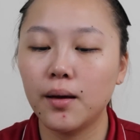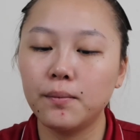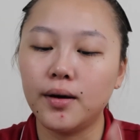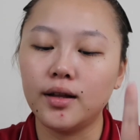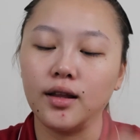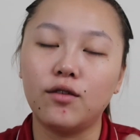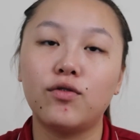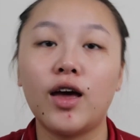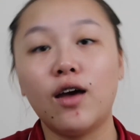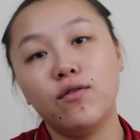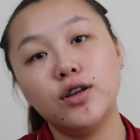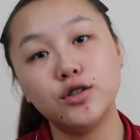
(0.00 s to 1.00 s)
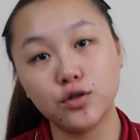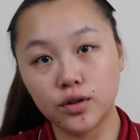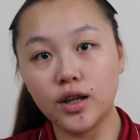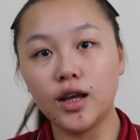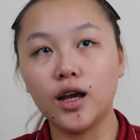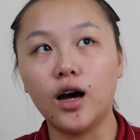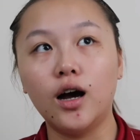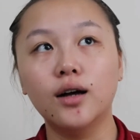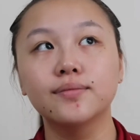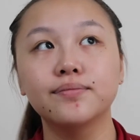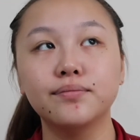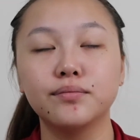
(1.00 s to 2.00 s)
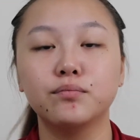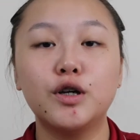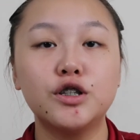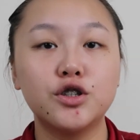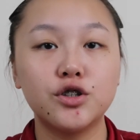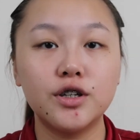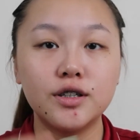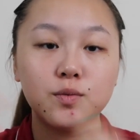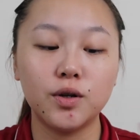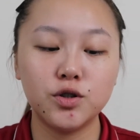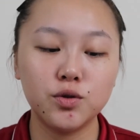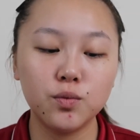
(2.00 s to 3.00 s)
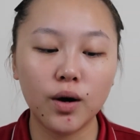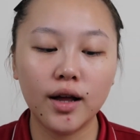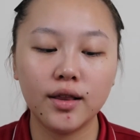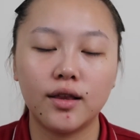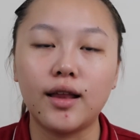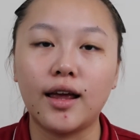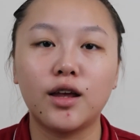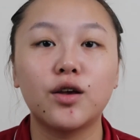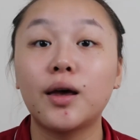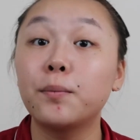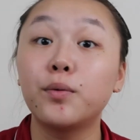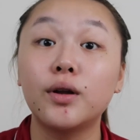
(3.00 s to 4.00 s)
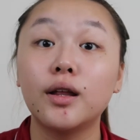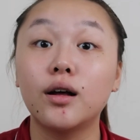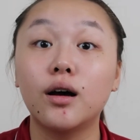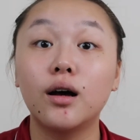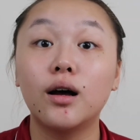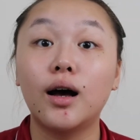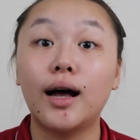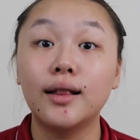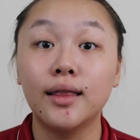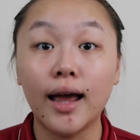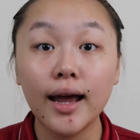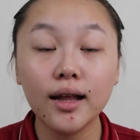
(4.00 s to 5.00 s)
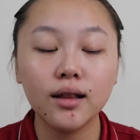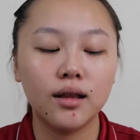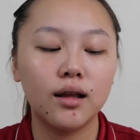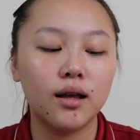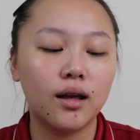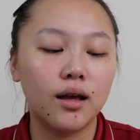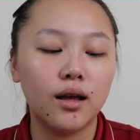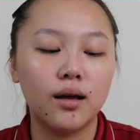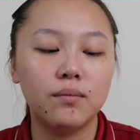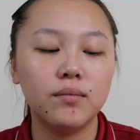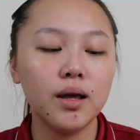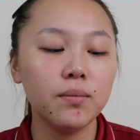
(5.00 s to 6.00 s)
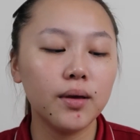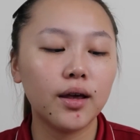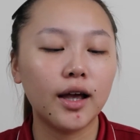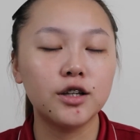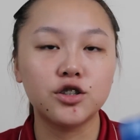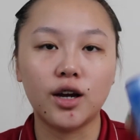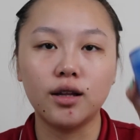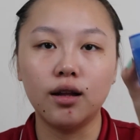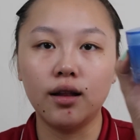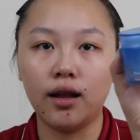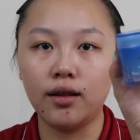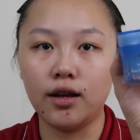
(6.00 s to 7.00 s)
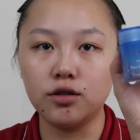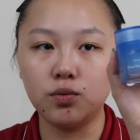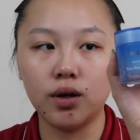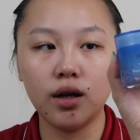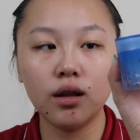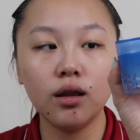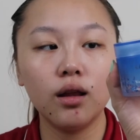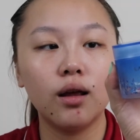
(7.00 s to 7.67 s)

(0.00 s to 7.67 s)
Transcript: But if heavy duty moisture is what you want, like you can put it at night, maybe you can try the Laneige one.